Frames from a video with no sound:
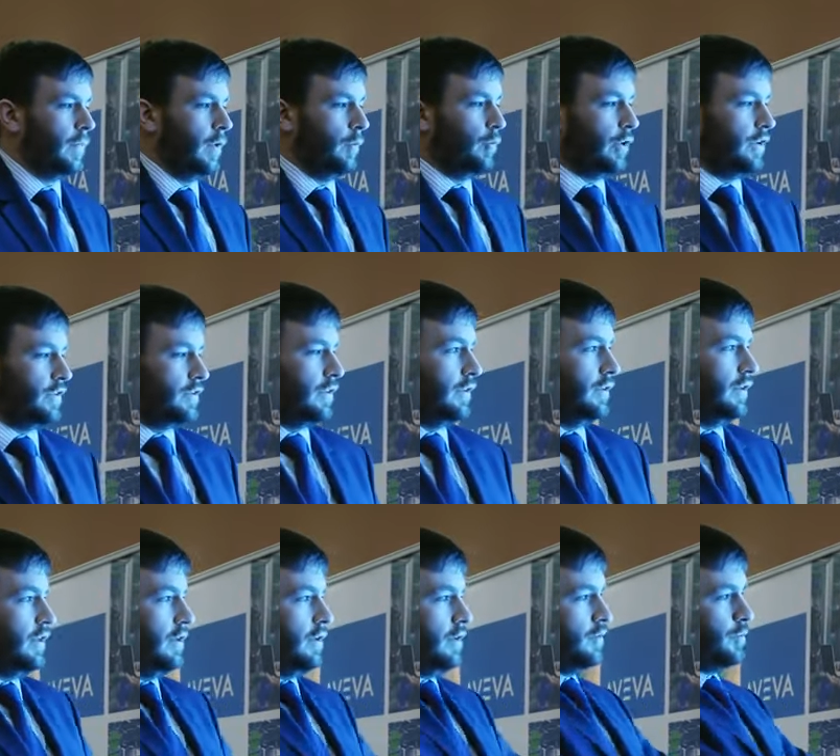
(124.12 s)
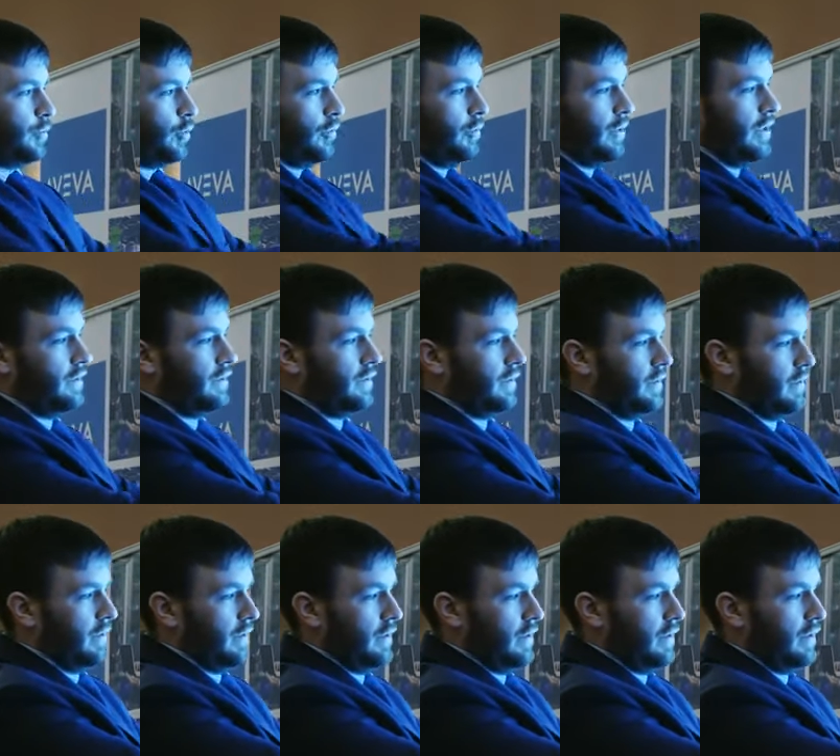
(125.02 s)
And what it's done here is brought me into
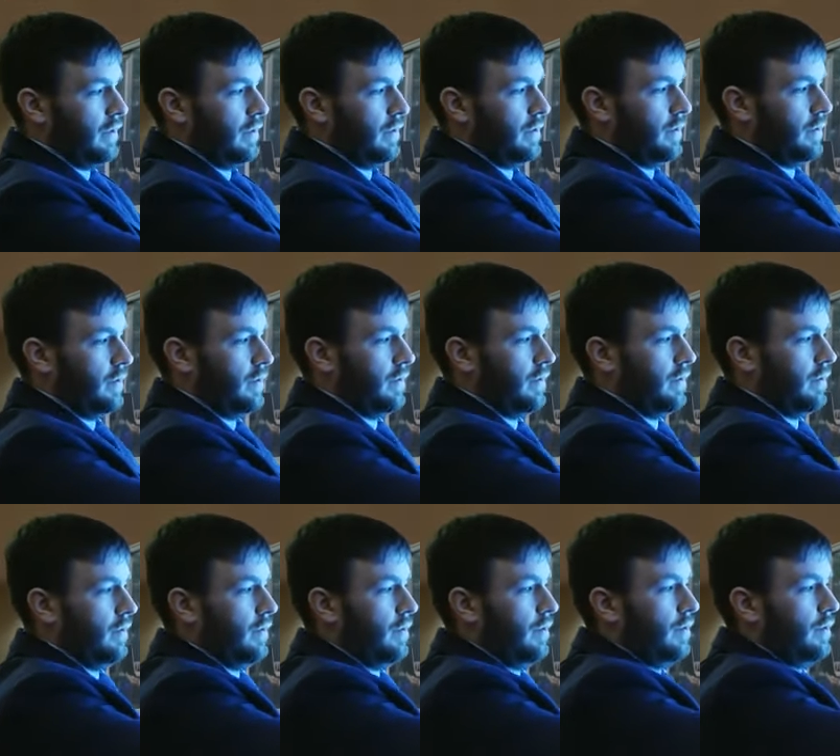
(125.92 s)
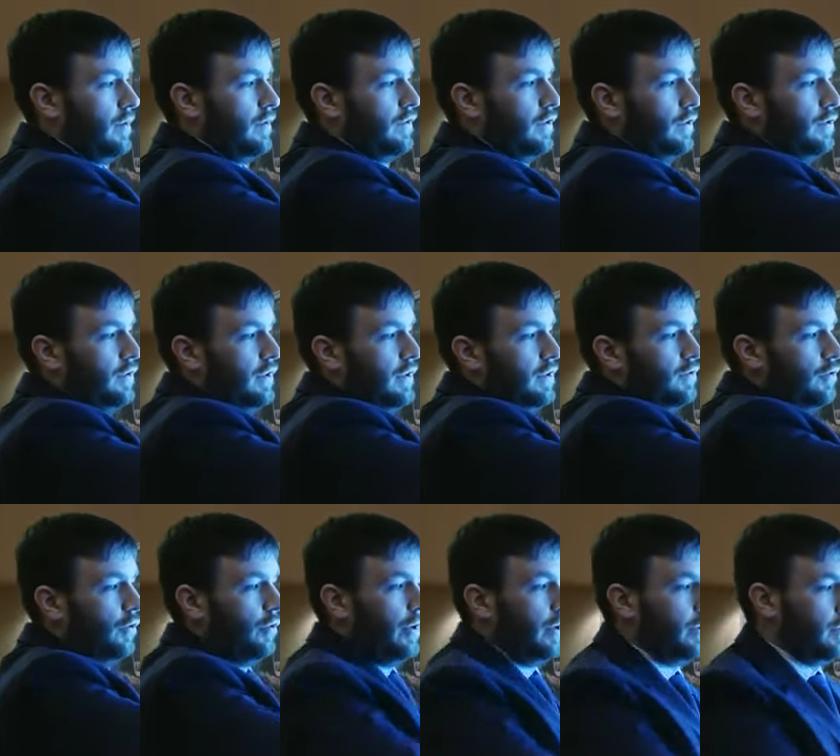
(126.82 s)
the 2D
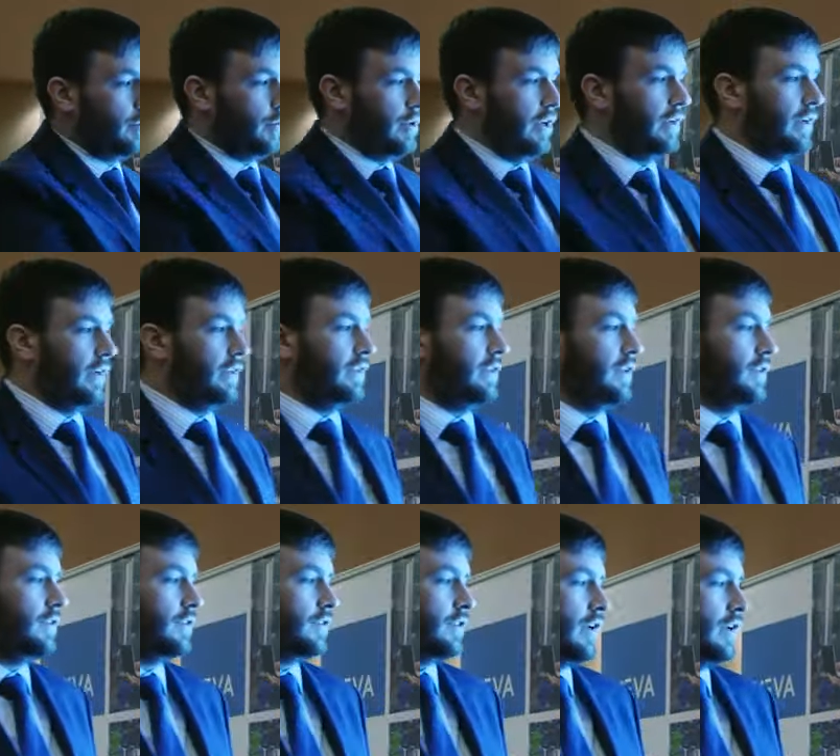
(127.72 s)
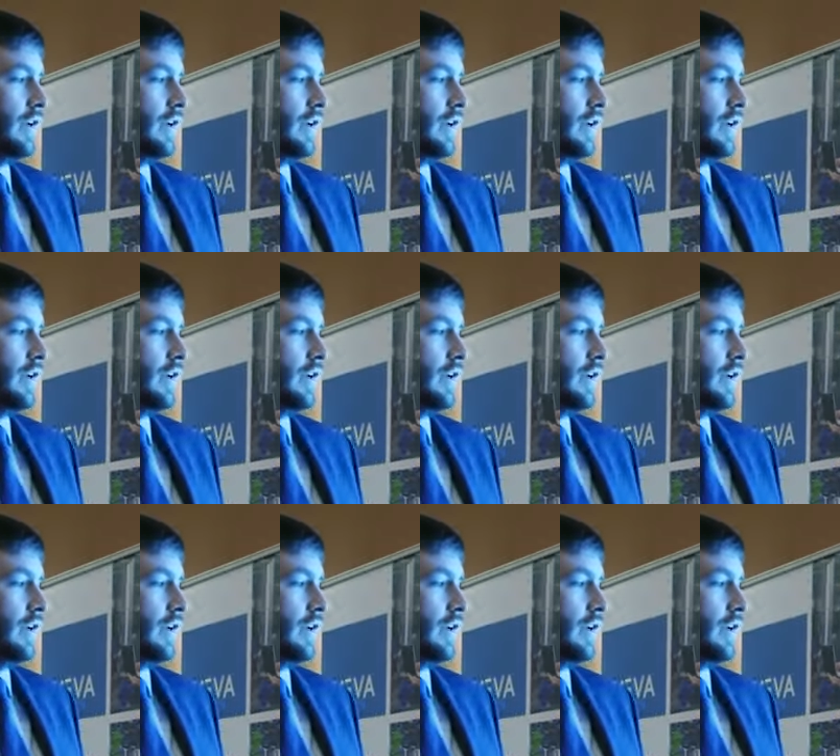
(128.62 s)
drawing, the P&ID in this